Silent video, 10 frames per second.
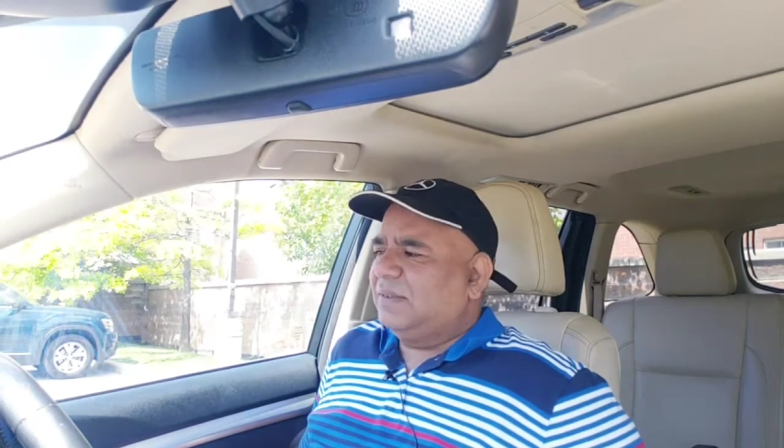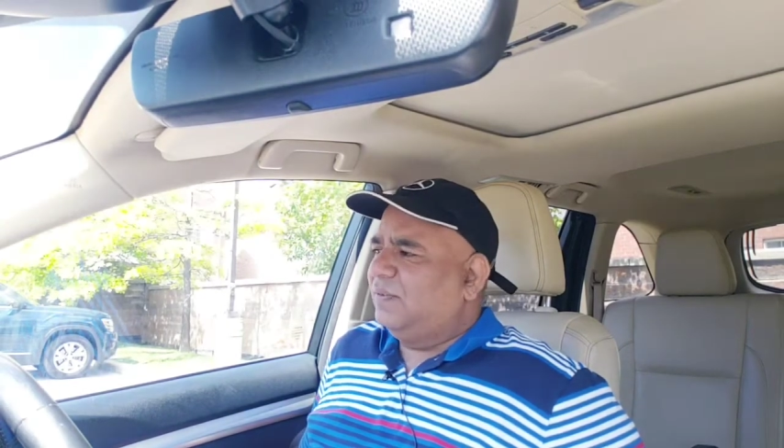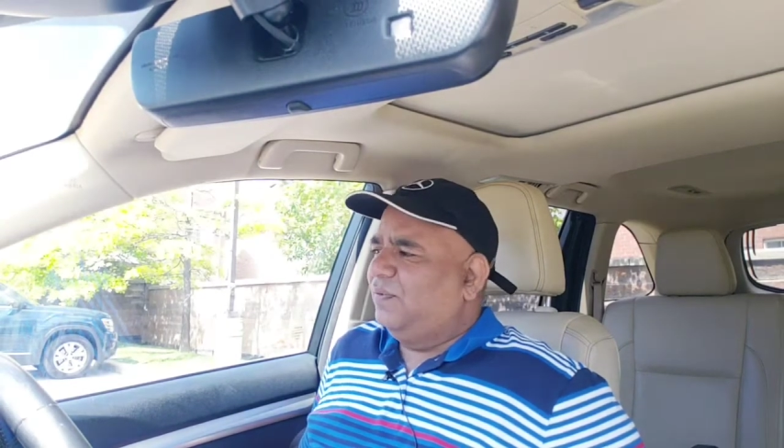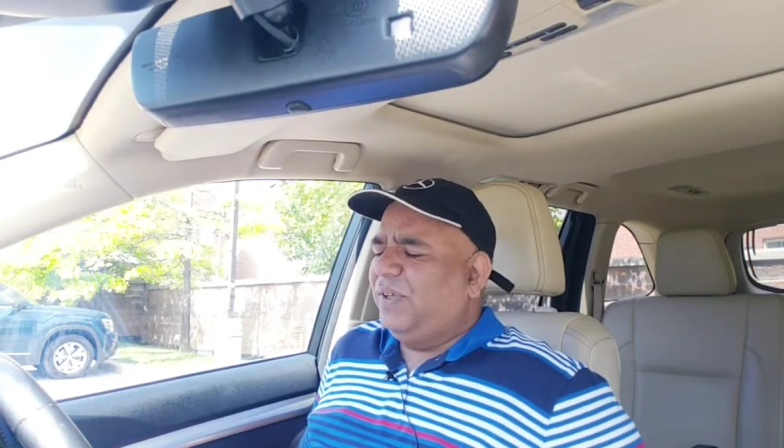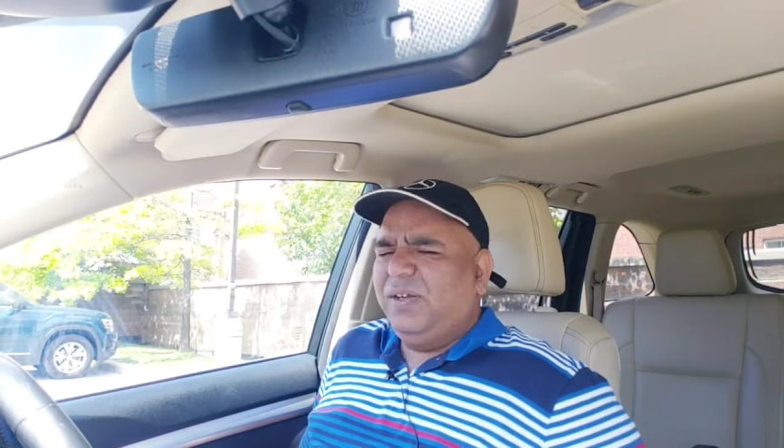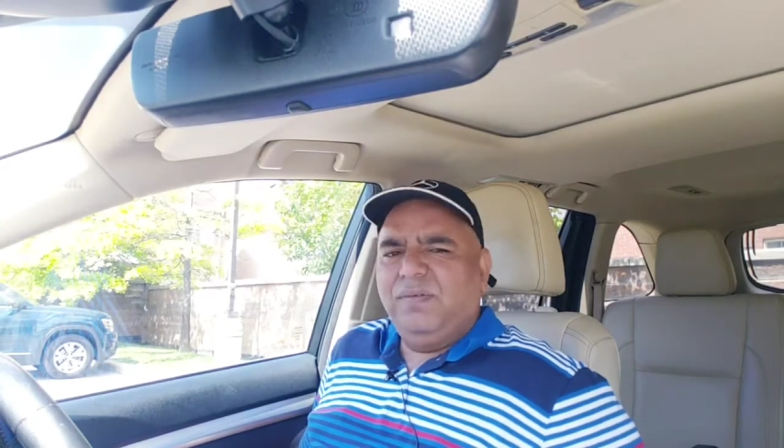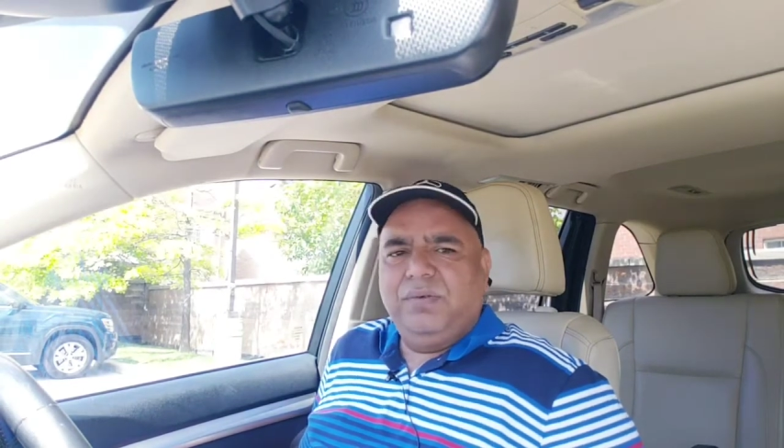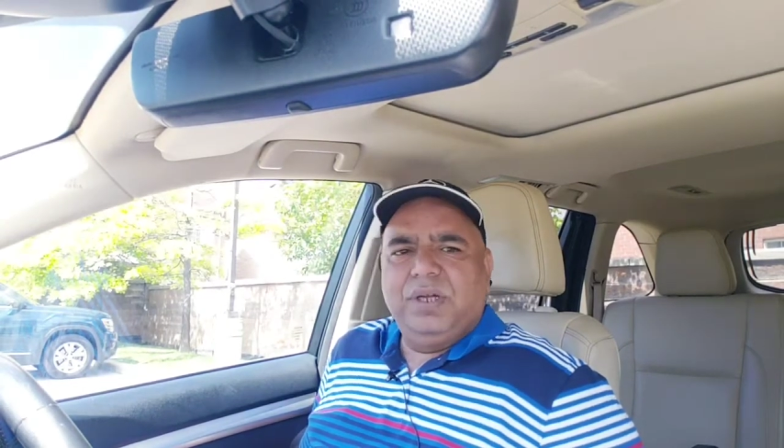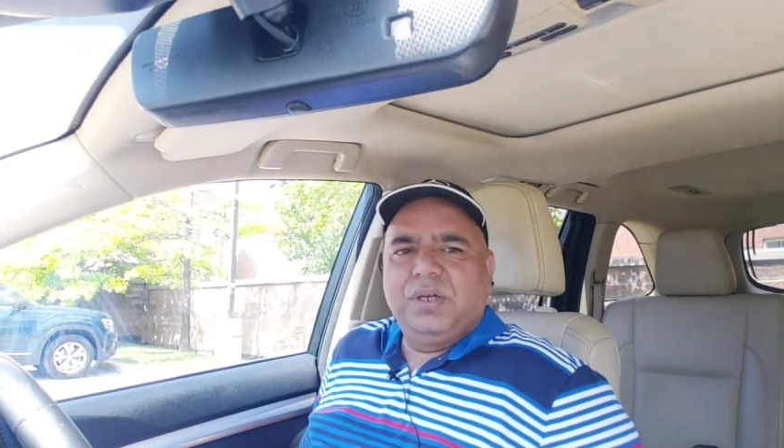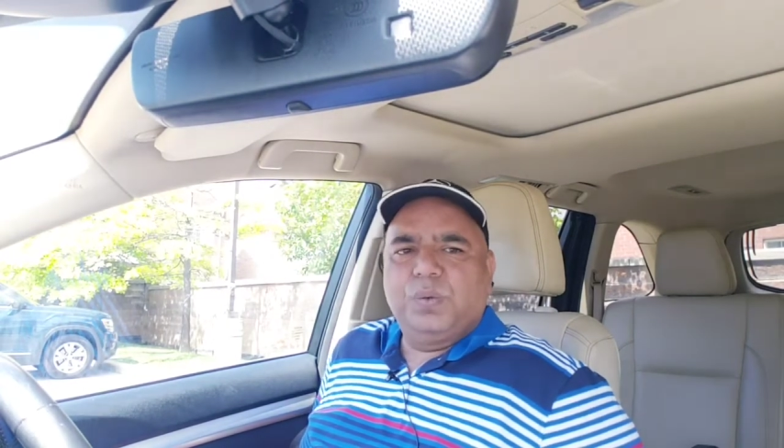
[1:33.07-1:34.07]
very
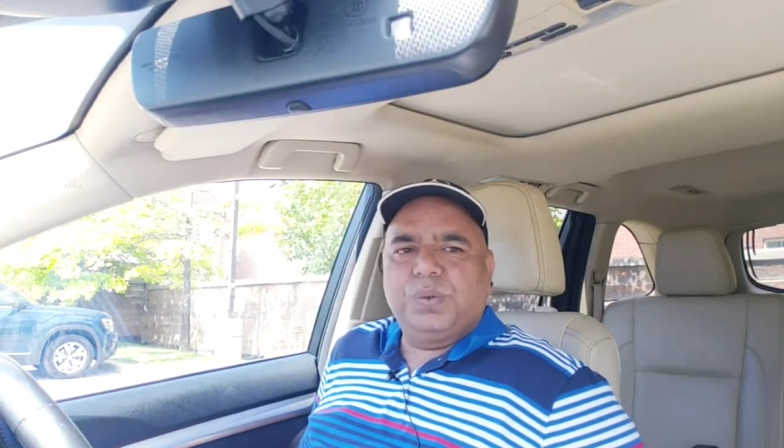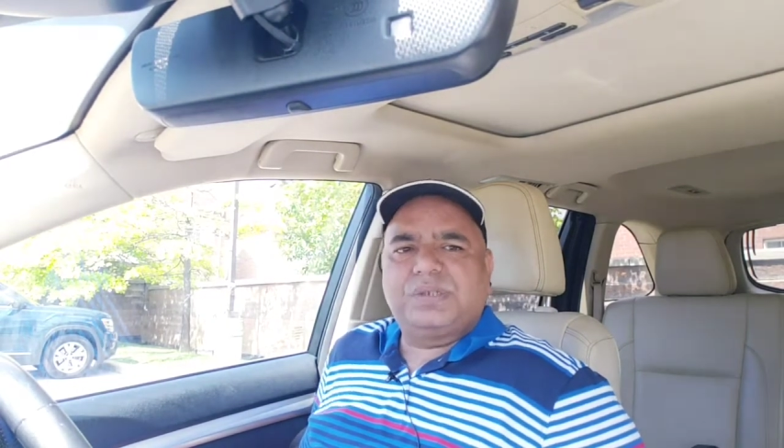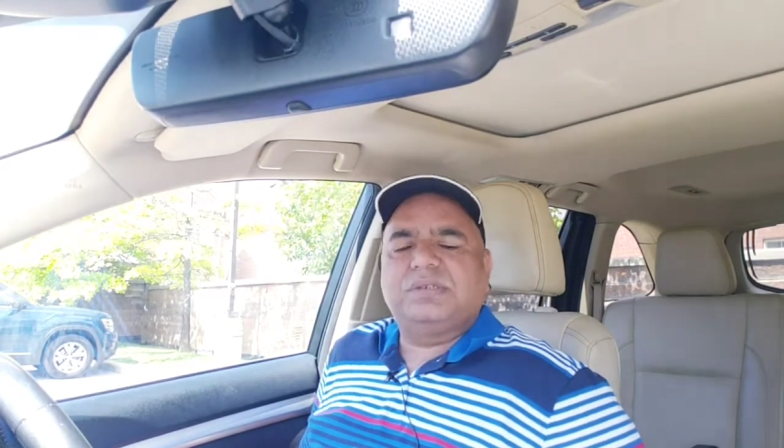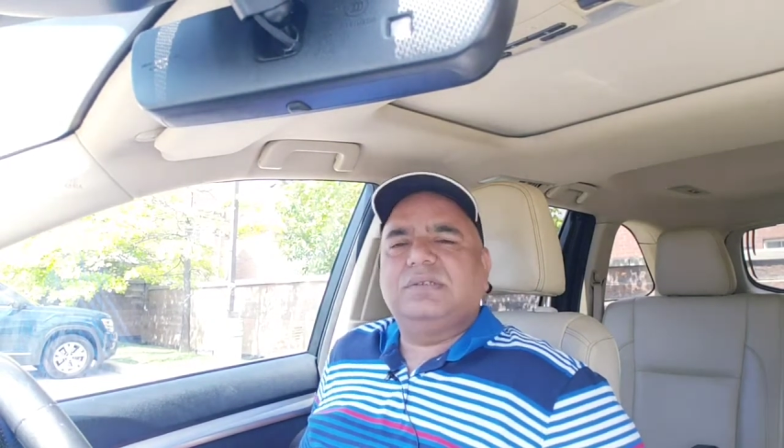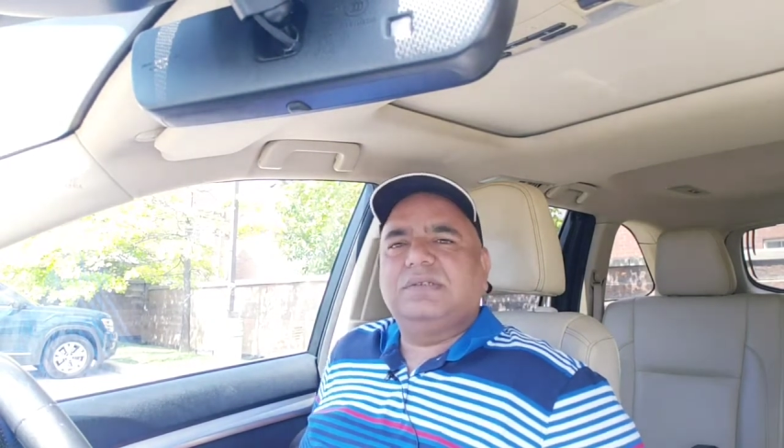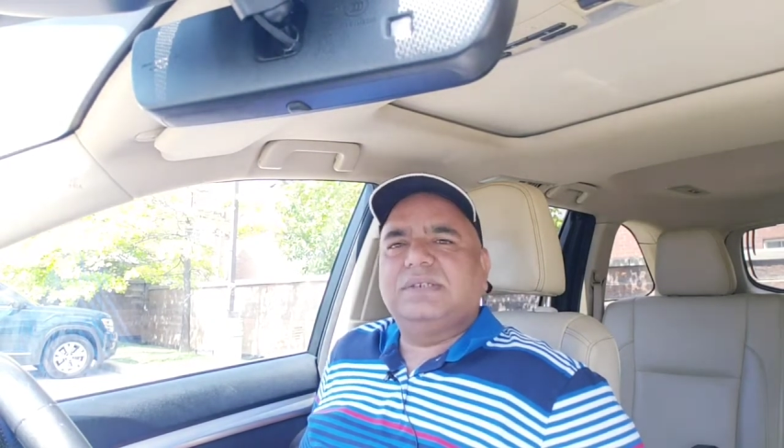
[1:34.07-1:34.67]
weird questions.